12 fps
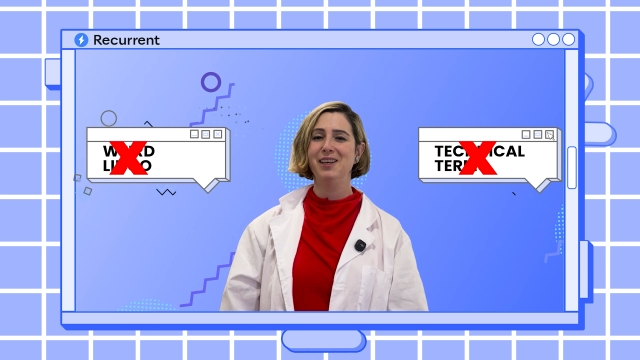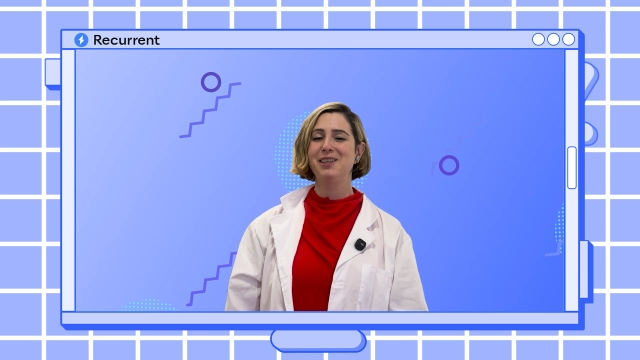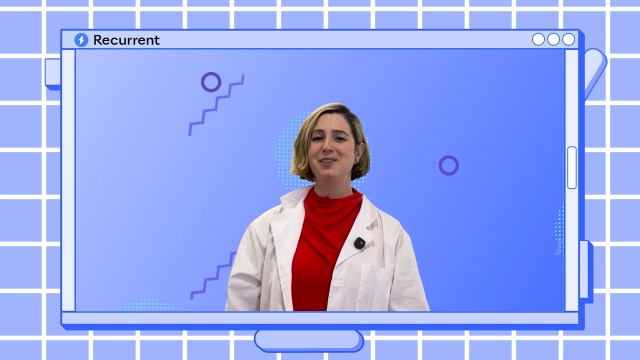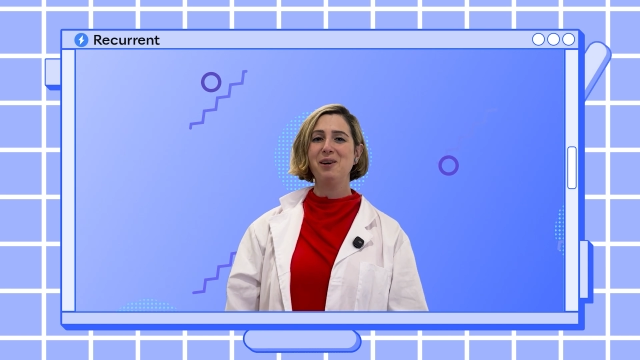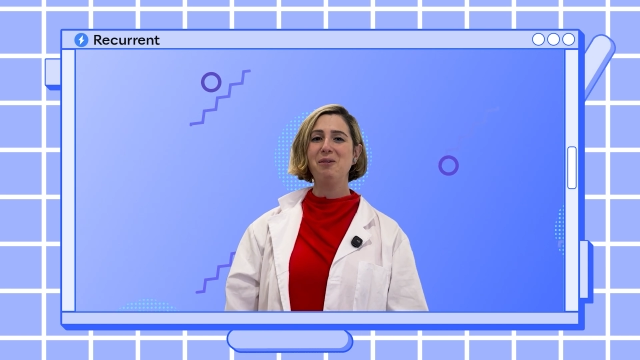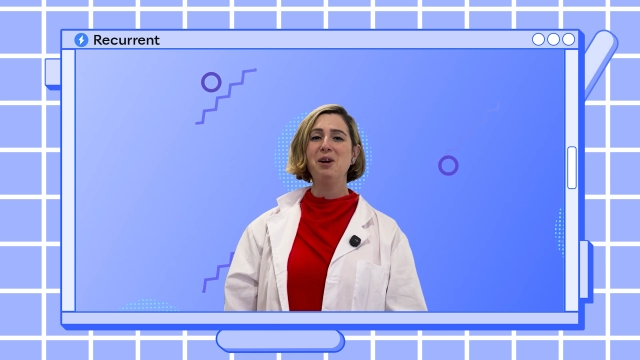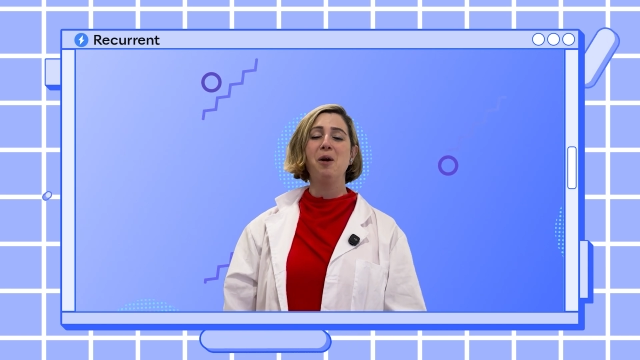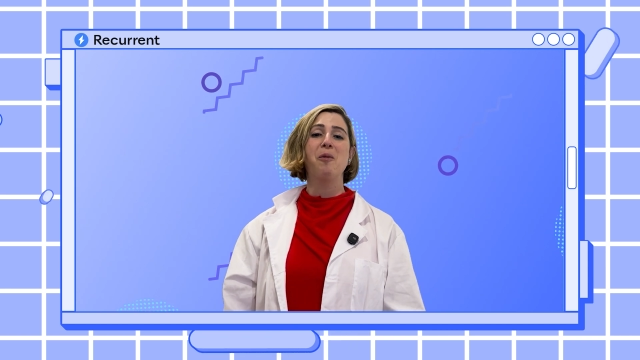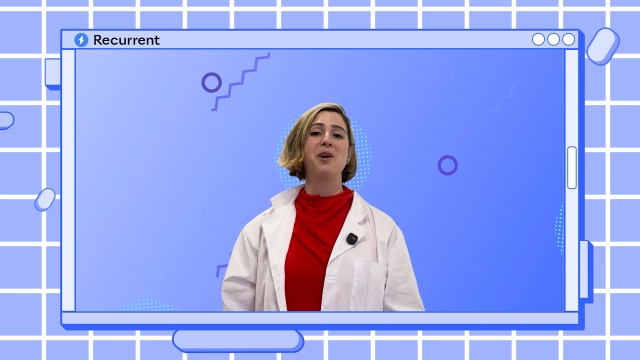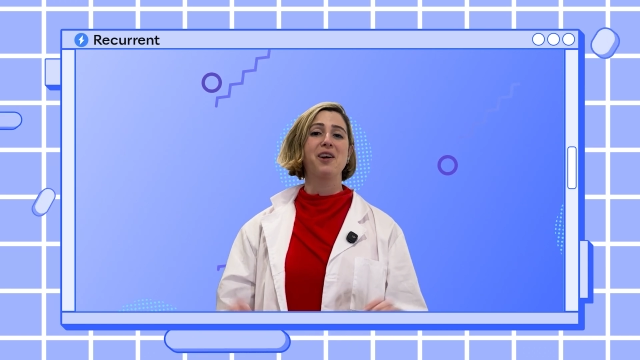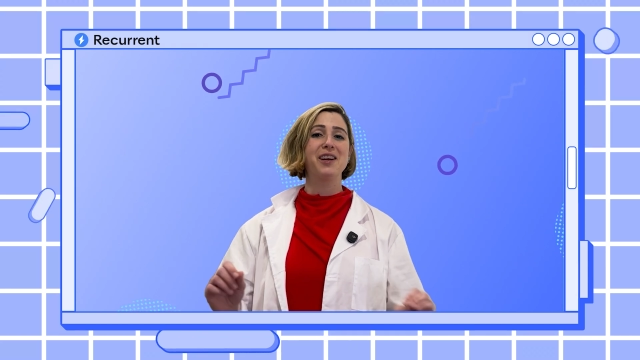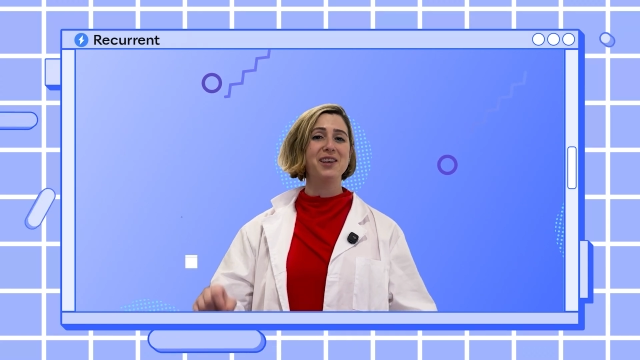So
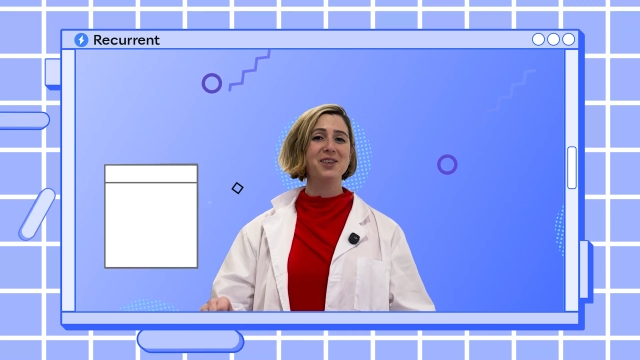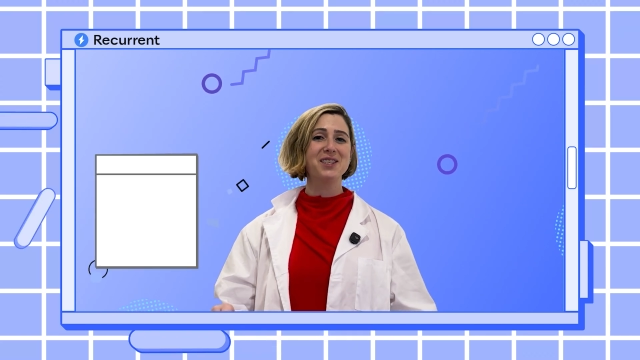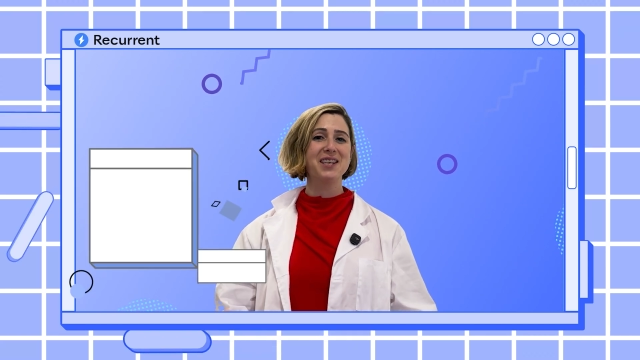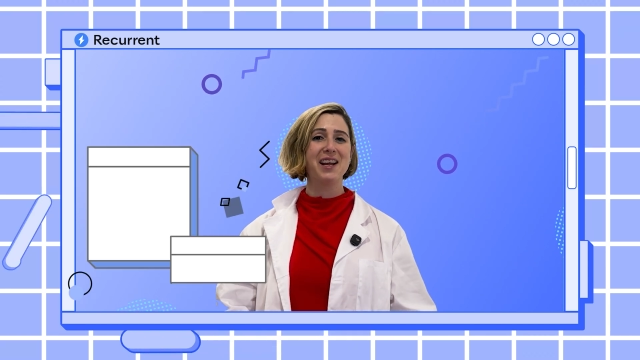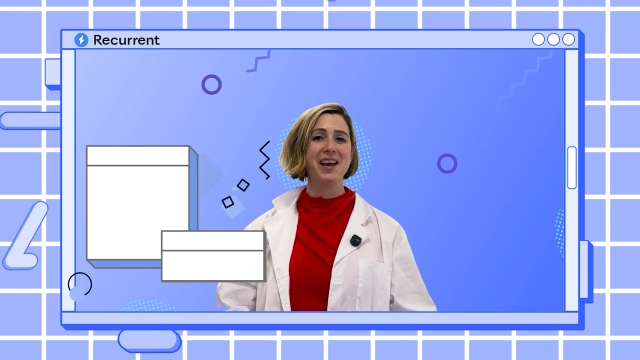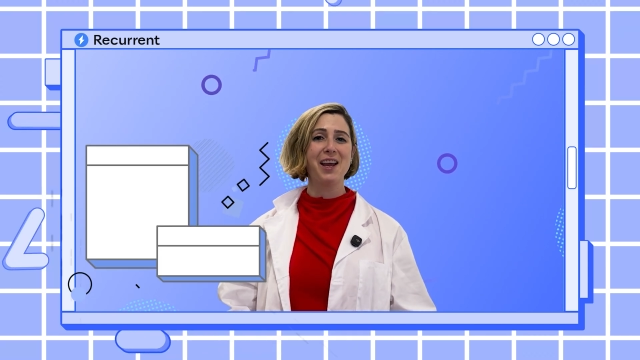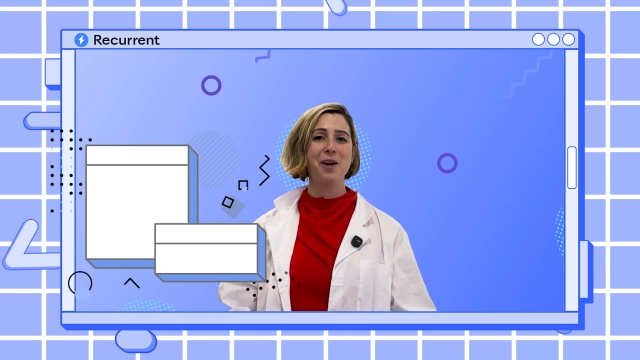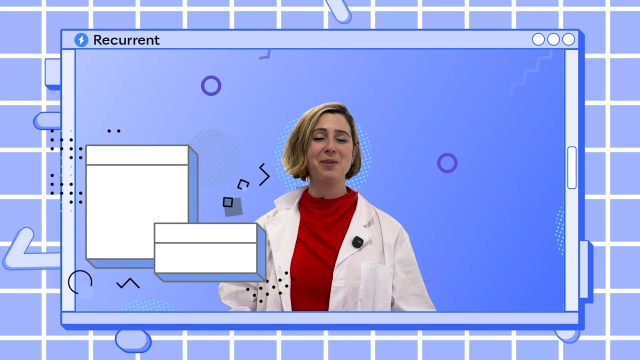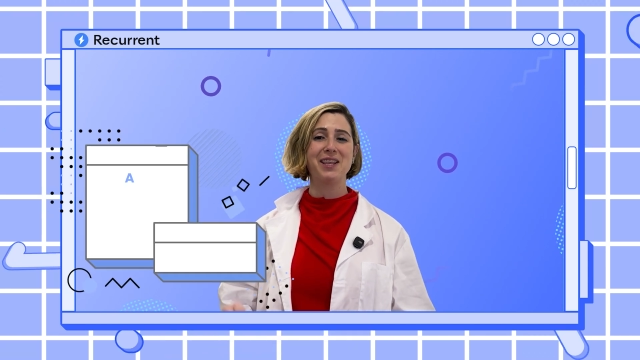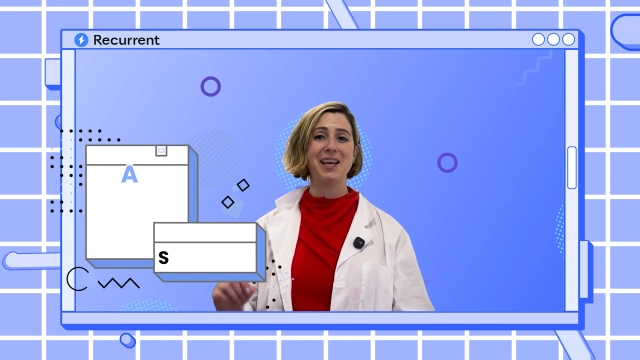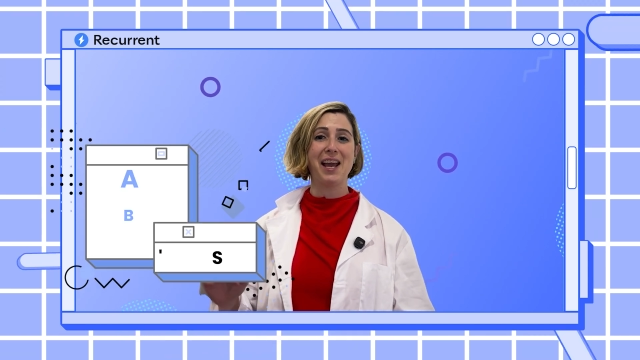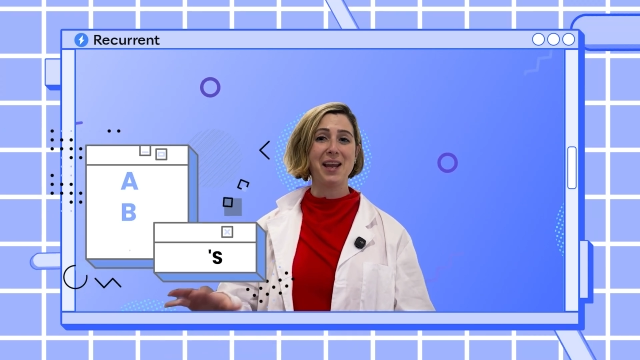we are here today with
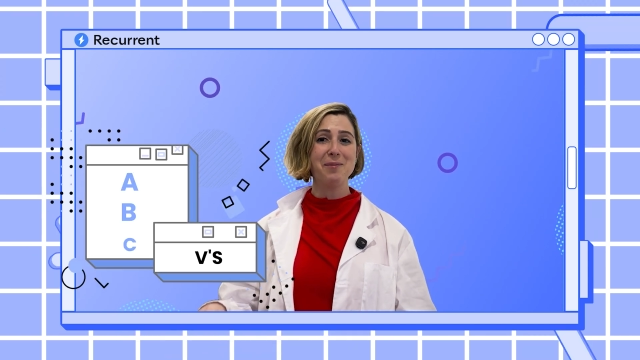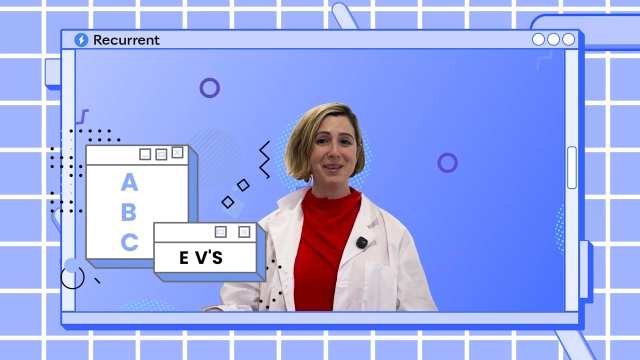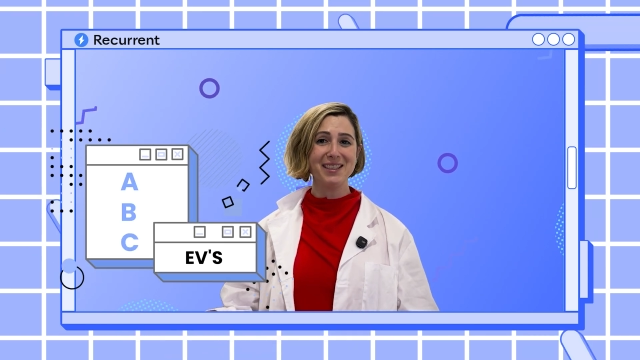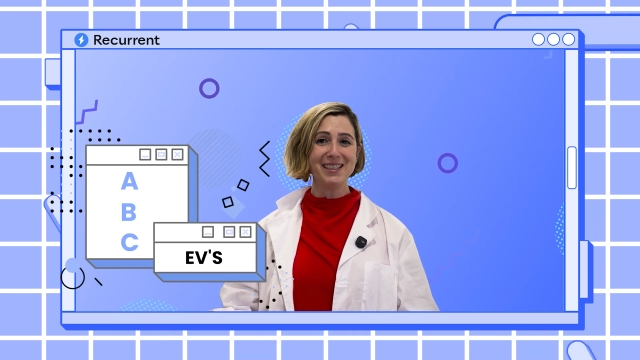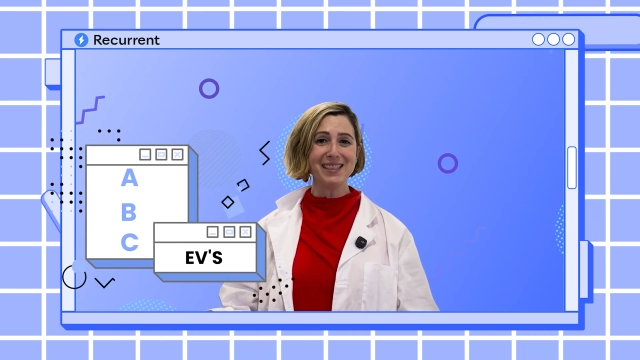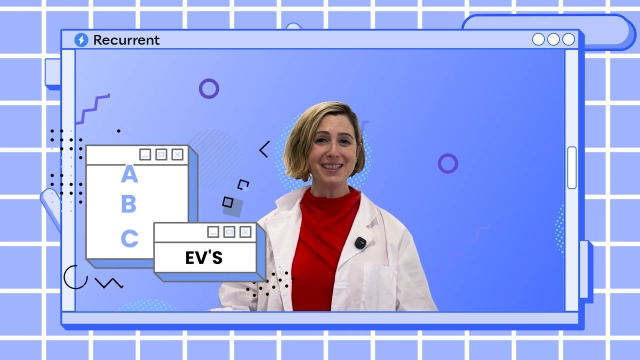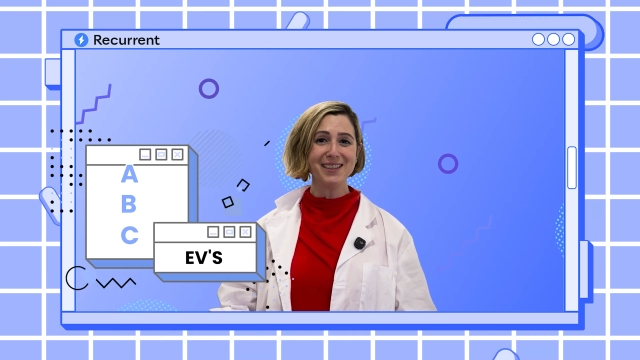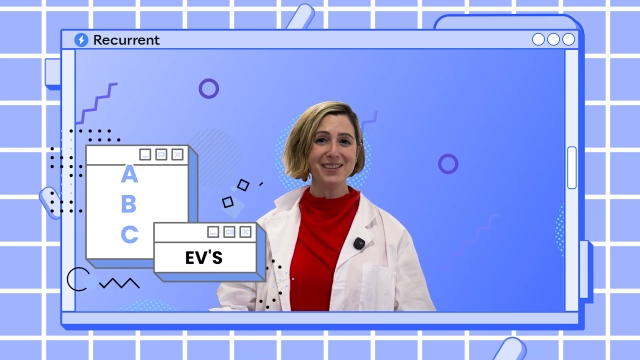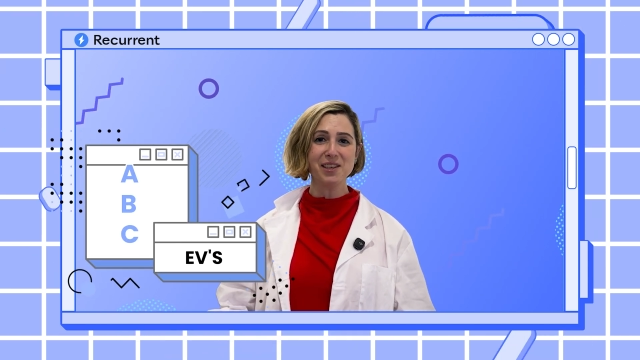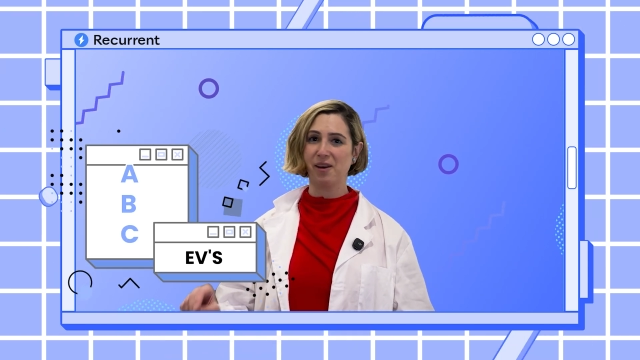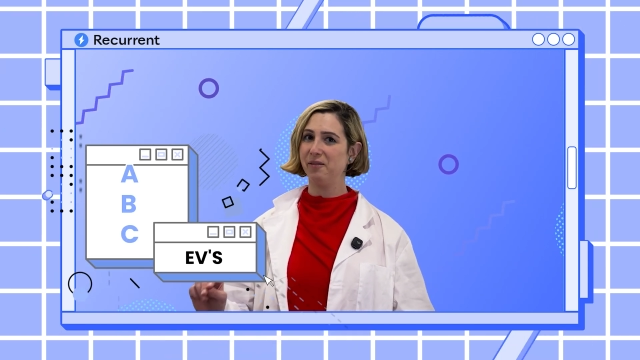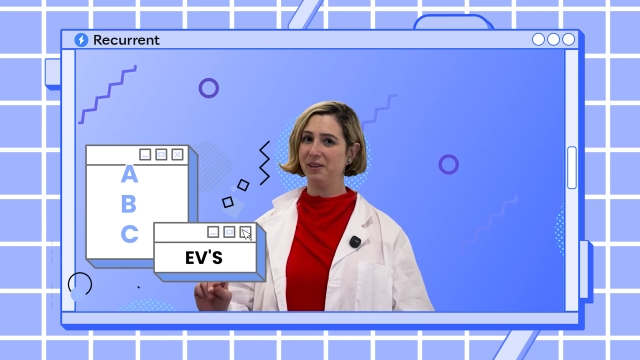the ABCs
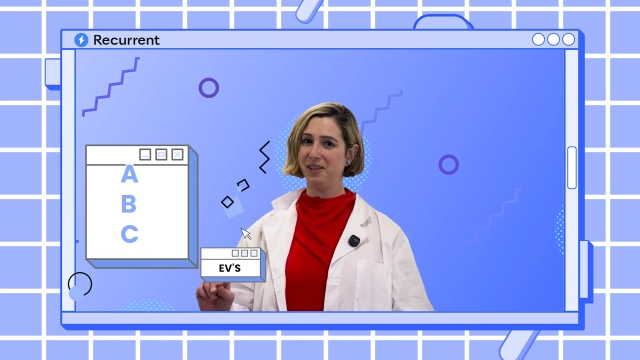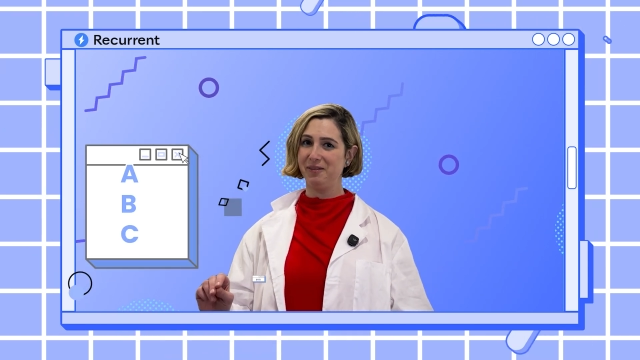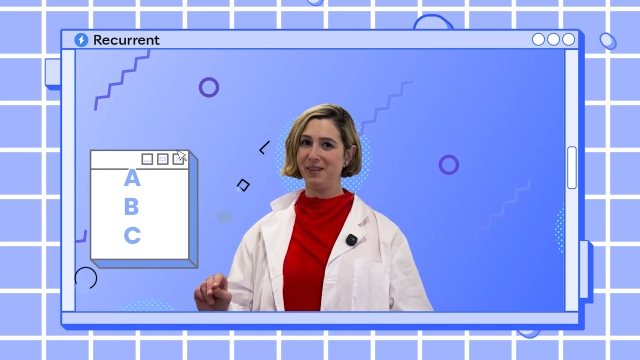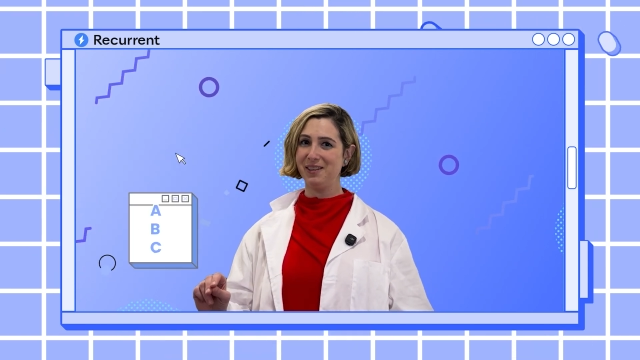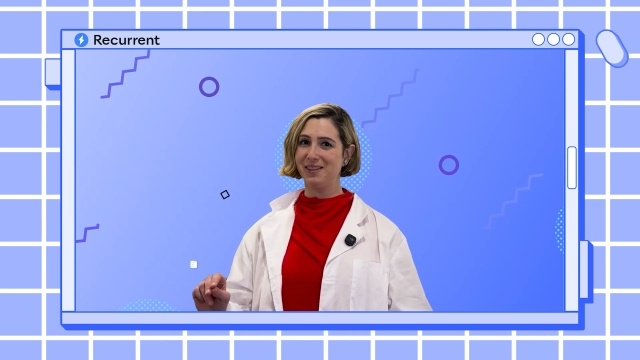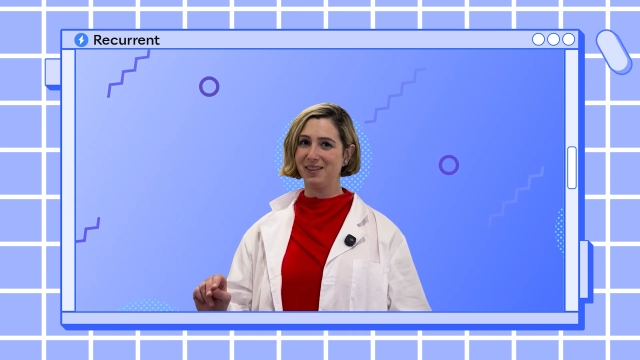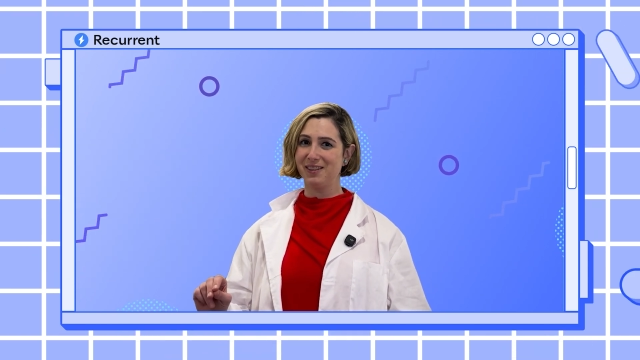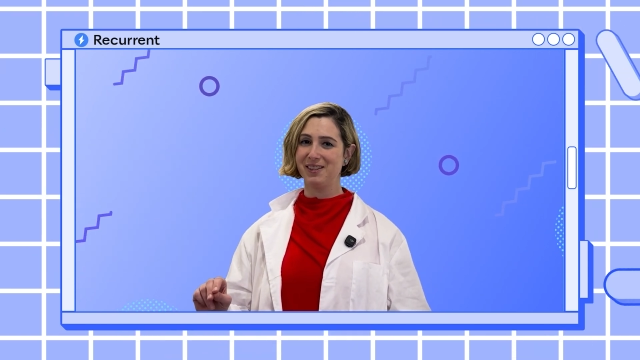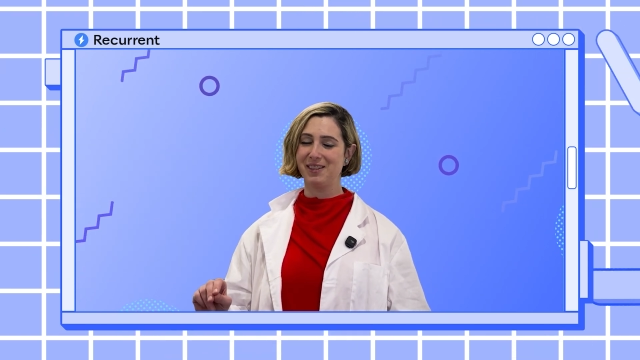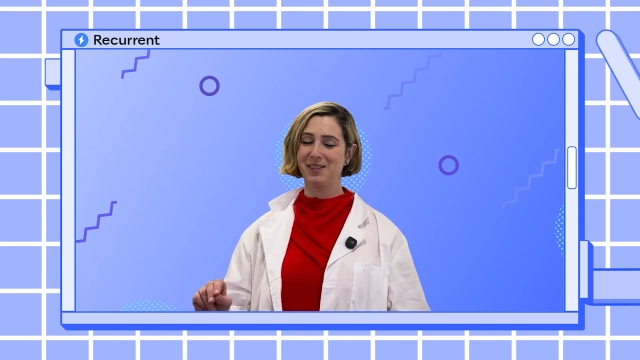of EVs.